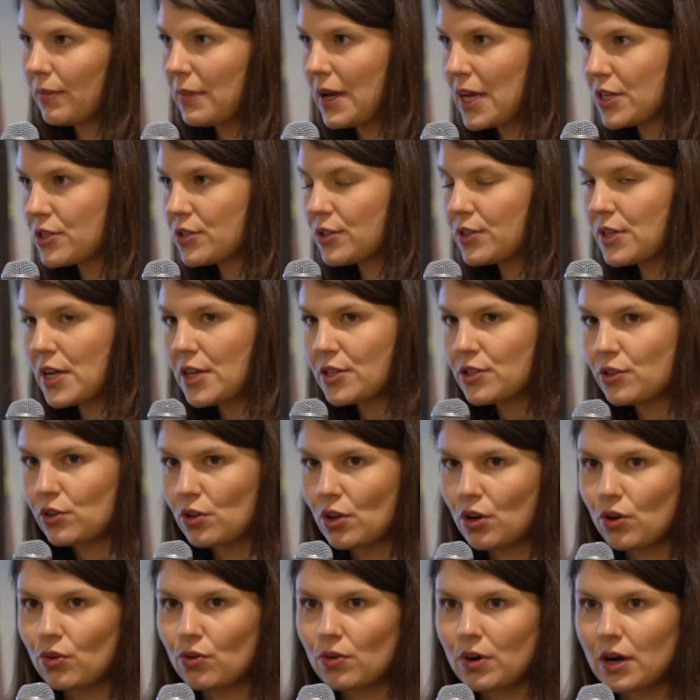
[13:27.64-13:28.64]
as you
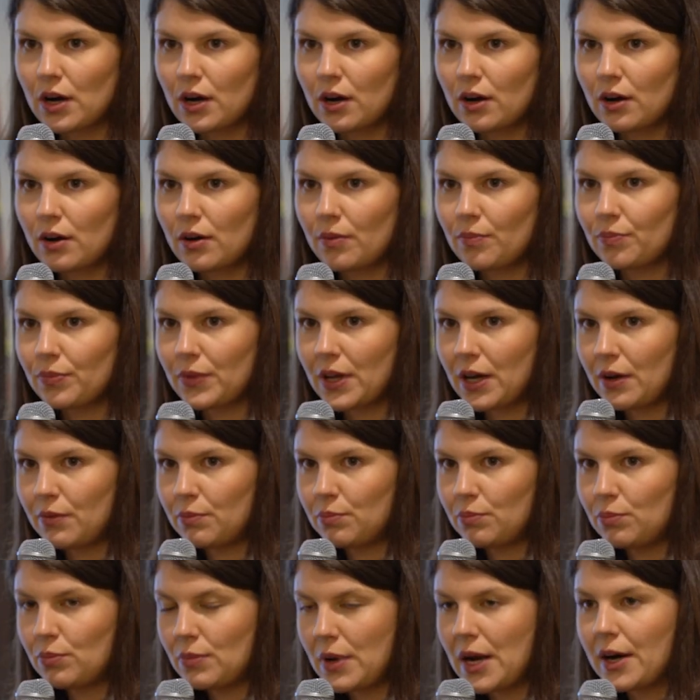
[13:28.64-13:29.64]
know,
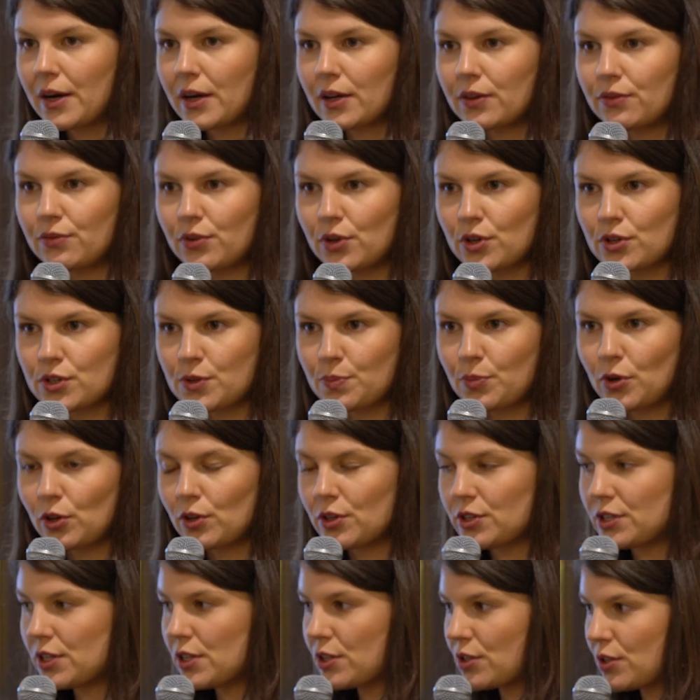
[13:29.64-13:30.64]
American First
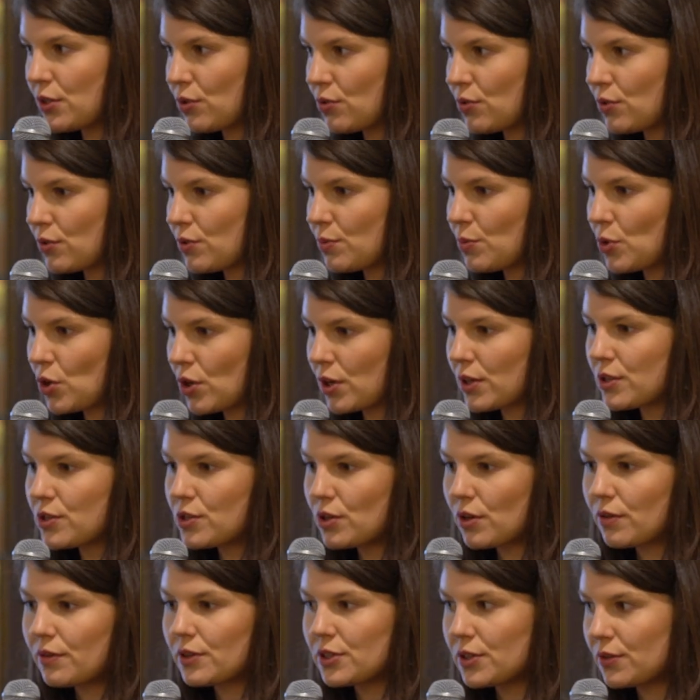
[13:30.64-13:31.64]
Policy Institute, more
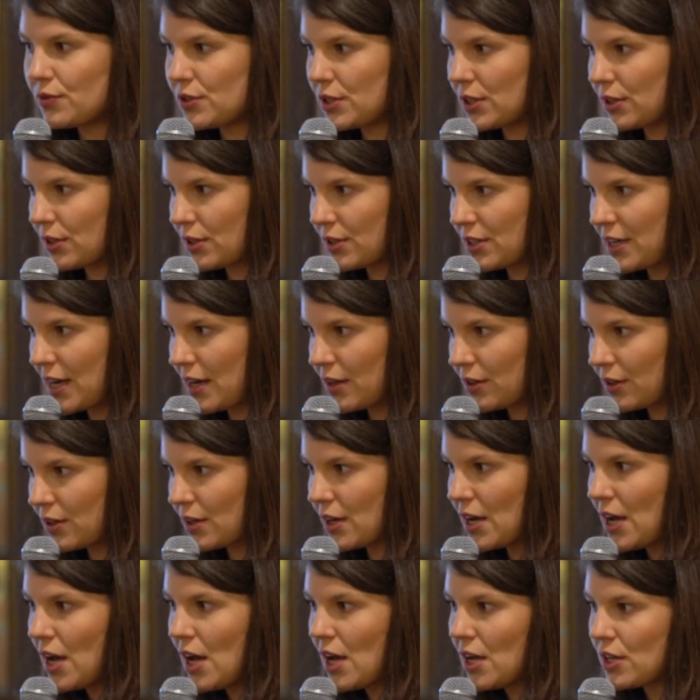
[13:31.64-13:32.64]
conservative think tank.
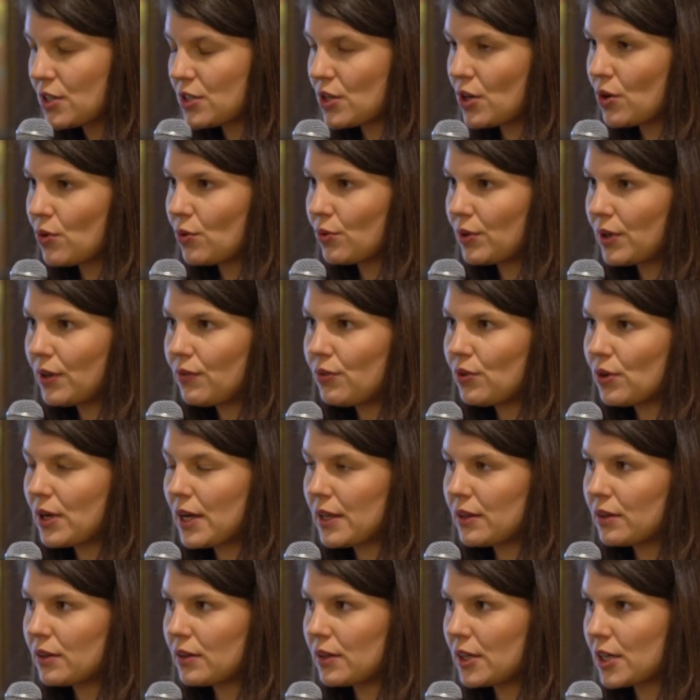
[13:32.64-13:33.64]
So if you
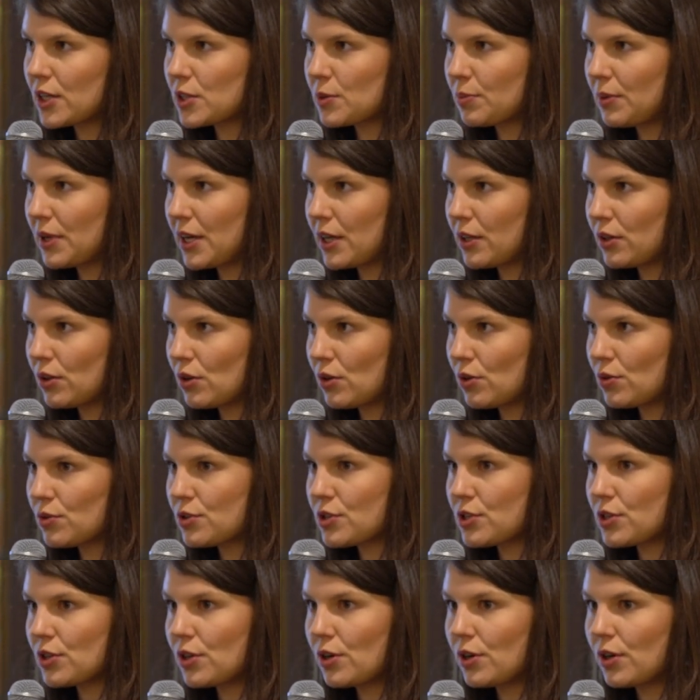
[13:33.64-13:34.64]
can explain
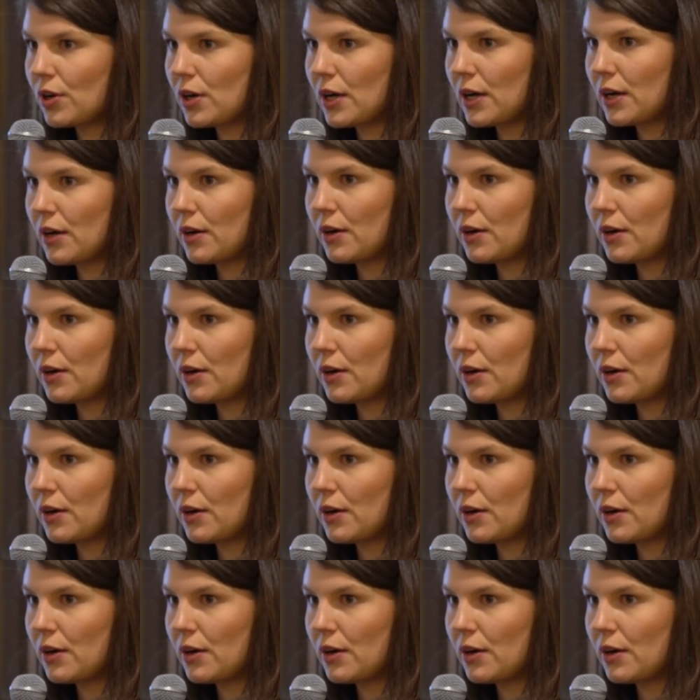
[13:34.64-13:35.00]
also